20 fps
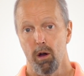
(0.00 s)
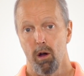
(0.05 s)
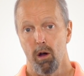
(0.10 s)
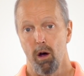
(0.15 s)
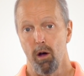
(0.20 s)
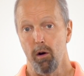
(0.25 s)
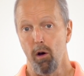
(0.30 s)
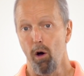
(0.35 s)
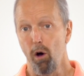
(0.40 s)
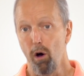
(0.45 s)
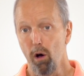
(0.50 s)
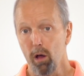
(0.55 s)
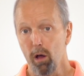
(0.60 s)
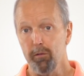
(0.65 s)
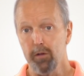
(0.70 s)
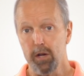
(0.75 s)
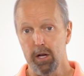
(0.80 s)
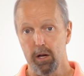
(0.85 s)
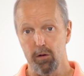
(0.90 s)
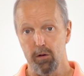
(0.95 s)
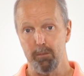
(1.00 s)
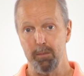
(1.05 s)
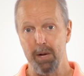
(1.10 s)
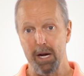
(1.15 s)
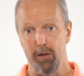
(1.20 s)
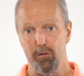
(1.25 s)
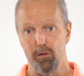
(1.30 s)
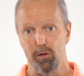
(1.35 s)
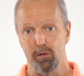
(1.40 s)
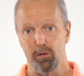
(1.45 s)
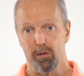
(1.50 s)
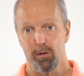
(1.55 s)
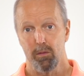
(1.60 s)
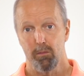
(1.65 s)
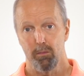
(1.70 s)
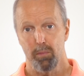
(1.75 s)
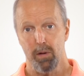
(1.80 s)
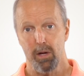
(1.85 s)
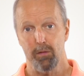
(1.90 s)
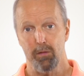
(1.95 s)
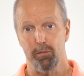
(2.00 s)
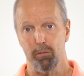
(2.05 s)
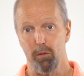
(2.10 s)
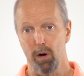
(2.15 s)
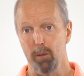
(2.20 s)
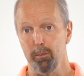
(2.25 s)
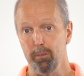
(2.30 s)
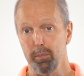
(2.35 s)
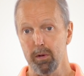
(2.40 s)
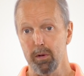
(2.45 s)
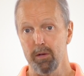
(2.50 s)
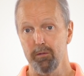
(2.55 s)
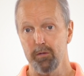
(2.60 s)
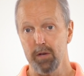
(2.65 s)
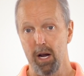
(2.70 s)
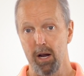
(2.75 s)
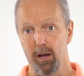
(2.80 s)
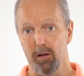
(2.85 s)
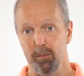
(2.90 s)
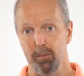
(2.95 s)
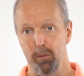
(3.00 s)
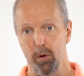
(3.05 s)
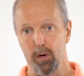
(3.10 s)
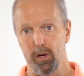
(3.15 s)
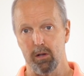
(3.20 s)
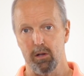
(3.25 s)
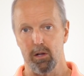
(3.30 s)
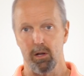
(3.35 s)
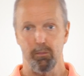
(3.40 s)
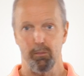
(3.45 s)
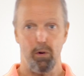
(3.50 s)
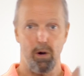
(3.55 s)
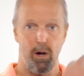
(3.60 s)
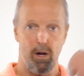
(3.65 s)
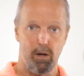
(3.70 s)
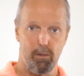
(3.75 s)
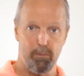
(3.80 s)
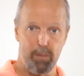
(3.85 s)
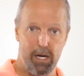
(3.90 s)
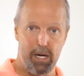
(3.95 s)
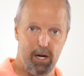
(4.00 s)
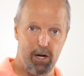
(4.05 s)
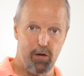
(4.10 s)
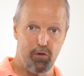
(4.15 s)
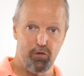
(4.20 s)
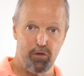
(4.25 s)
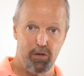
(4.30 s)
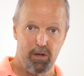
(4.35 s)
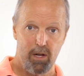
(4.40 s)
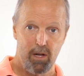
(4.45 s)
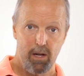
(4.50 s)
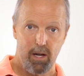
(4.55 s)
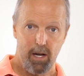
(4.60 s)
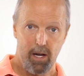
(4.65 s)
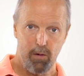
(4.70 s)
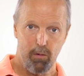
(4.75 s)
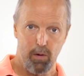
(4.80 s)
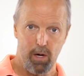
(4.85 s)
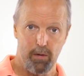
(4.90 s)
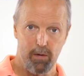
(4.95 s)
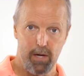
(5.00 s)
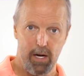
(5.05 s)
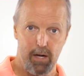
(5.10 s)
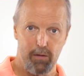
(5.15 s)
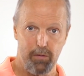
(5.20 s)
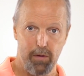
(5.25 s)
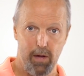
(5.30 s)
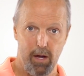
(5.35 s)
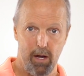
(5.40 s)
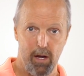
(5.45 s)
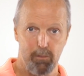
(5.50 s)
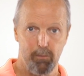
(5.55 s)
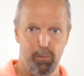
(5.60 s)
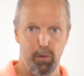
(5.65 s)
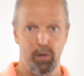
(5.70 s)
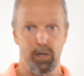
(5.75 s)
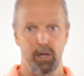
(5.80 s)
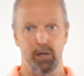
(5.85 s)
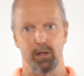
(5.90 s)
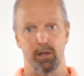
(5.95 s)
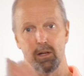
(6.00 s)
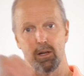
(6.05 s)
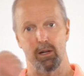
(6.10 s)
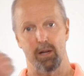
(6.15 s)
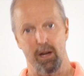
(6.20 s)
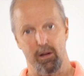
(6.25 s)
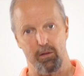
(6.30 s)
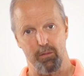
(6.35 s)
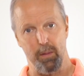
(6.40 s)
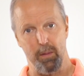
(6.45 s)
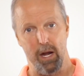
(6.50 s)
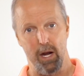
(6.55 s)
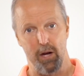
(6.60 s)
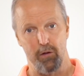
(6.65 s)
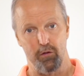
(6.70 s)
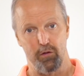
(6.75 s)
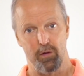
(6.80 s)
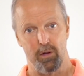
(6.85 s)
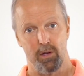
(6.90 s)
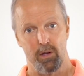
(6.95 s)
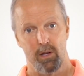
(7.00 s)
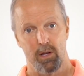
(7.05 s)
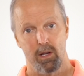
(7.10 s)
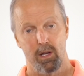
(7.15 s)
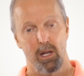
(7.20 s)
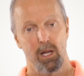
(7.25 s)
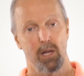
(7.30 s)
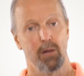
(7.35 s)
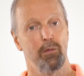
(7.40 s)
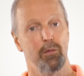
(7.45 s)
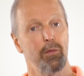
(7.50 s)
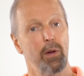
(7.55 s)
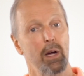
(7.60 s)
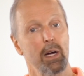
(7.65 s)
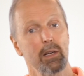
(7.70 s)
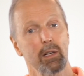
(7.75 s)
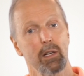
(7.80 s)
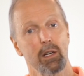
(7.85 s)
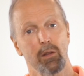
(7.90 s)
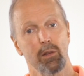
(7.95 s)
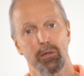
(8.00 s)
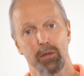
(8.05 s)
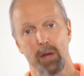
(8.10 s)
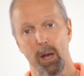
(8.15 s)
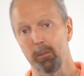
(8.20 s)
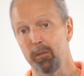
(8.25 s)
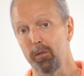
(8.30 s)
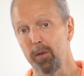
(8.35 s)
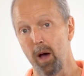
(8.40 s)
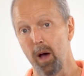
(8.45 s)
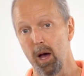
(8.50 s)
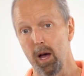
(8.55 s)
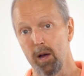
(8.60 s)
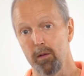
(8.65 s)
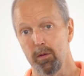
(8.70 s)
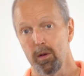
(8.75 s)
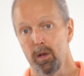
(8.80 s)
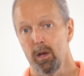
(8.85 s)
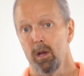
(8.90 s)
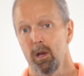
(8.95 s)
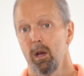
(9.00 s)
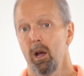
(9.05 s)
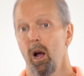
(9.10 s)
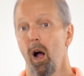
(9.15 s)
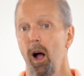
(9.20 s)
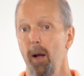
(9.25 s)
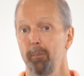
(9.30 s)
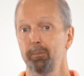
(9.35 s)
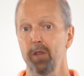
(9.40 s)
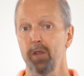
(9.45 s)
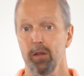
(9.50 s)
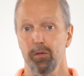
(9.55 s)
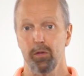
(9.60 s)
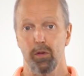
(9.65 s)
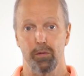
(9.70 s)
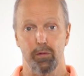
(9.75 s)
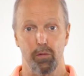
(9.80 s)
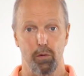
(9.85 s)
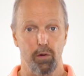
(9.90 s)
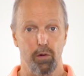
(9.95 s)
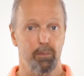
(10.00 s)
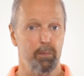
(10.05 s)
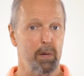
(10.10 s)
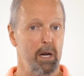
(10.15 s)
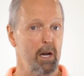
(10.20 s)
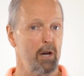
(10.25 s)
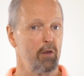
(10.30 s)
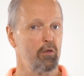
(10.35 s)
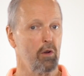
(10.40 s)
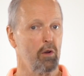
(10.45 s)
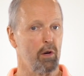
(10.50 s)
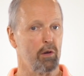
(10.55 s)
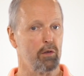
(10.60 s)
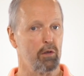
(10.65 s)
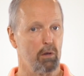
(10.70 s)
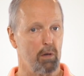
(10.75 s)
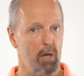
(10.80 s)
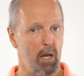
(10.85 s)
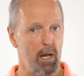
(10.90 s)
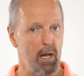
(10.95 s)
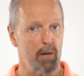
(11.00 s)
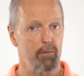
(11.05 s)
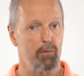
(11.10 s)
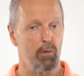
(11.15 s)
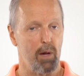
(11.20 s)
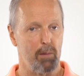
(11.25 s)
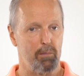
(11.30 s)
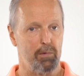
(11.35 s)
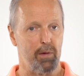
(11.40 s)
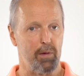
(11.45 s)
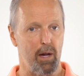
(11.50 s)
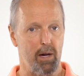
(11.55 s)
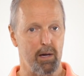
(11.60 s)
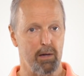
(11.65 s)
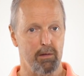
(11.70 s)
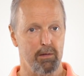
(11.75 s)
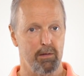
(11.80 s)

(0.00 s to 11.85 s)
on all of the other pages, place rel prev tags pointing to the prior page and a rel next tag pointing to the next page. And finally, in step five, update the source page on your live website.